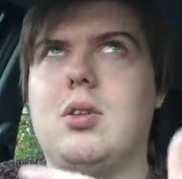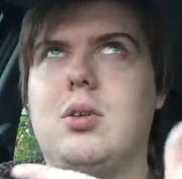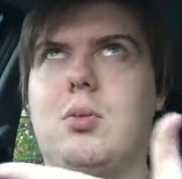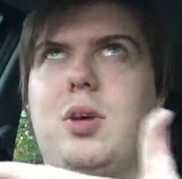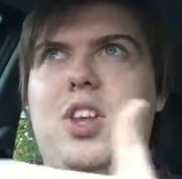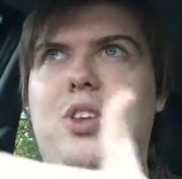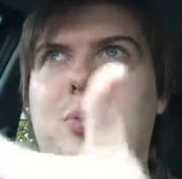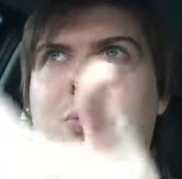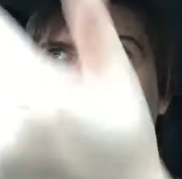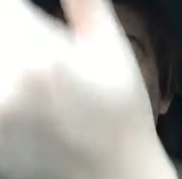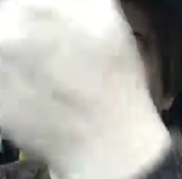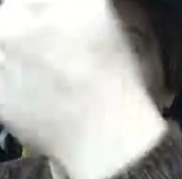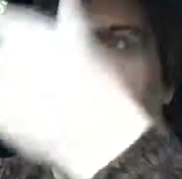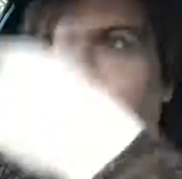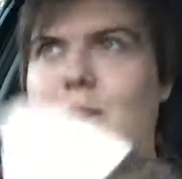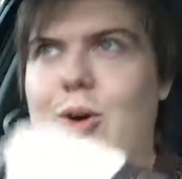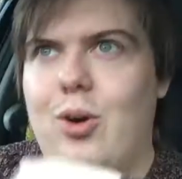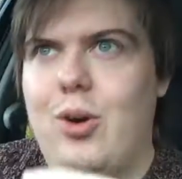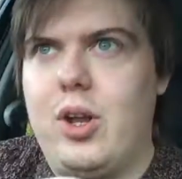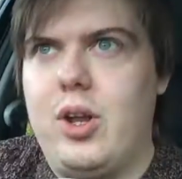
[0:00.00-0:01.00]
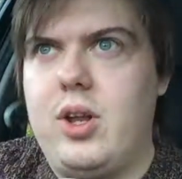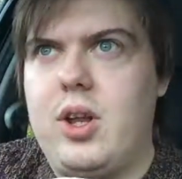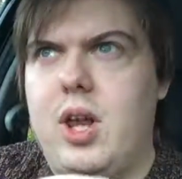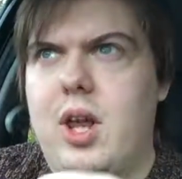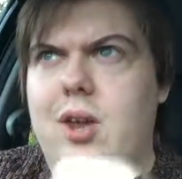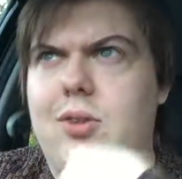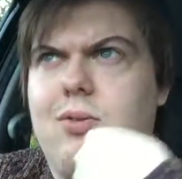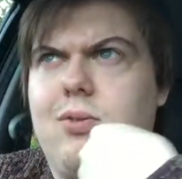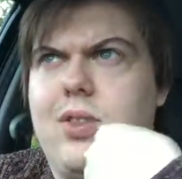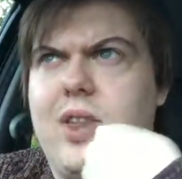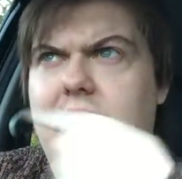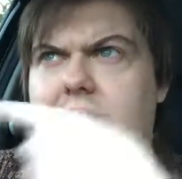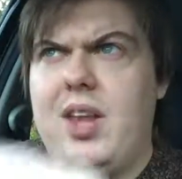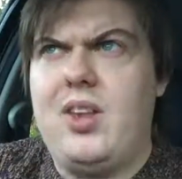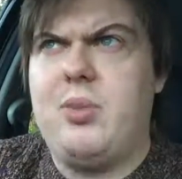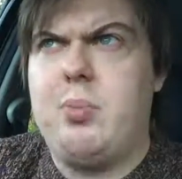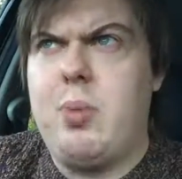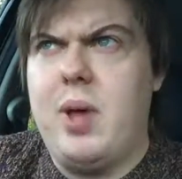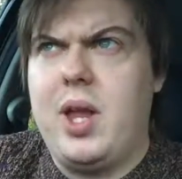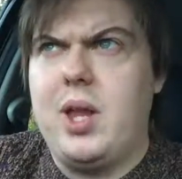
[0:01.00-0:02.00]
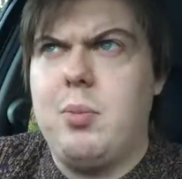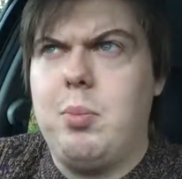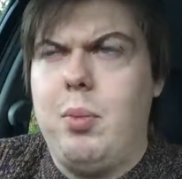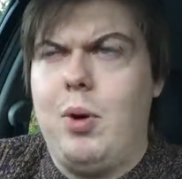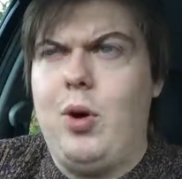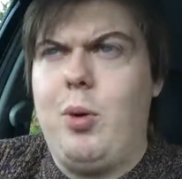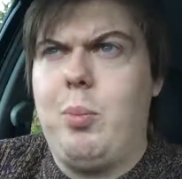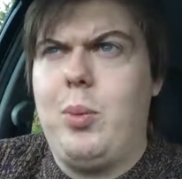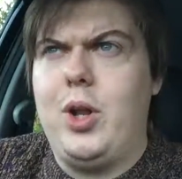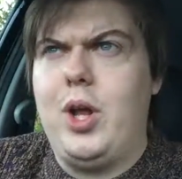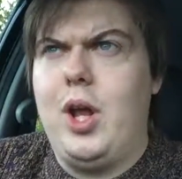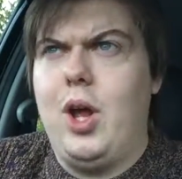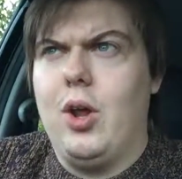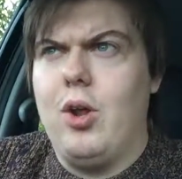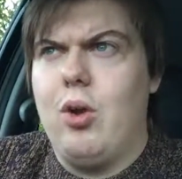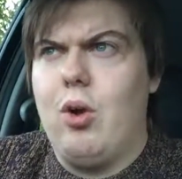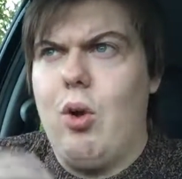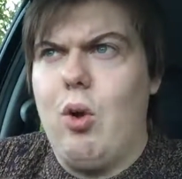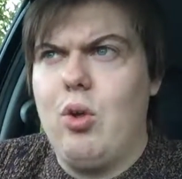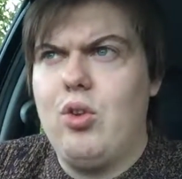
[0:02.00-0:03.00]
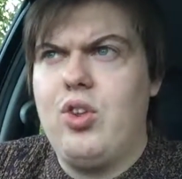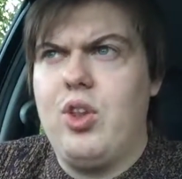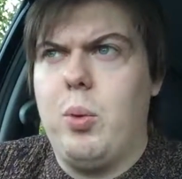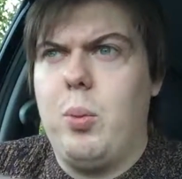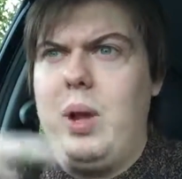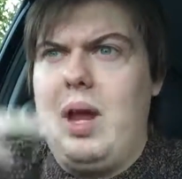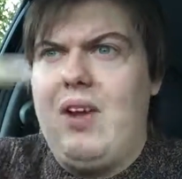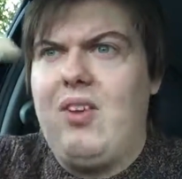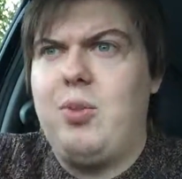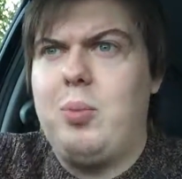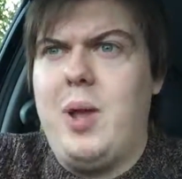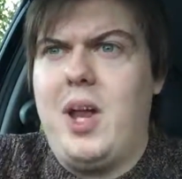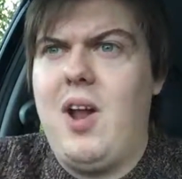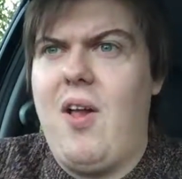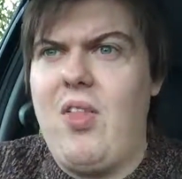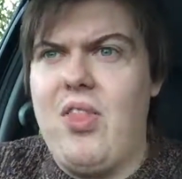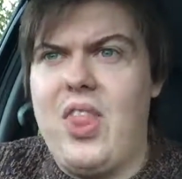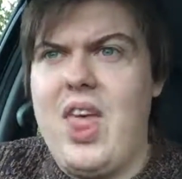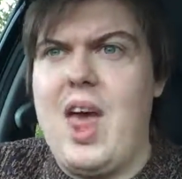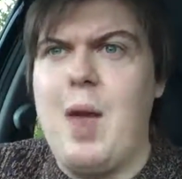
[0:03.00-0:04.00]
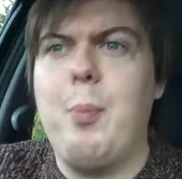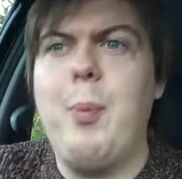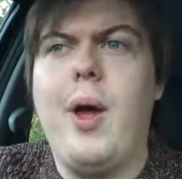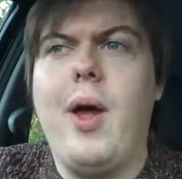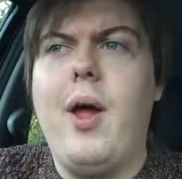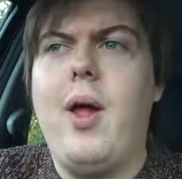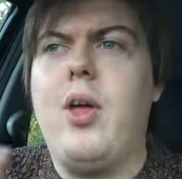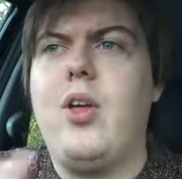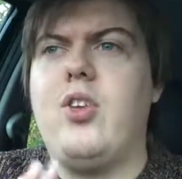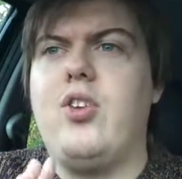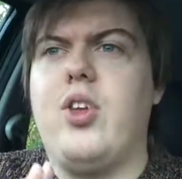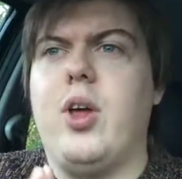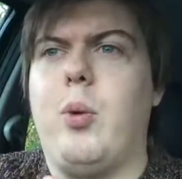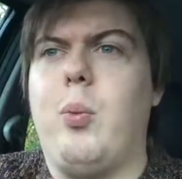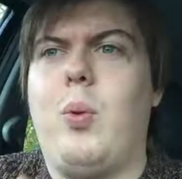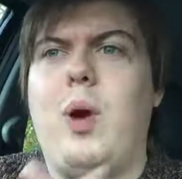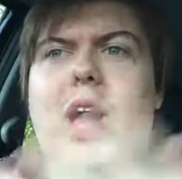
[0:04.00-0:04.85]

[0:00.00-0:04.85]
We get annoyed if they spend more money on us than we have spent on them. So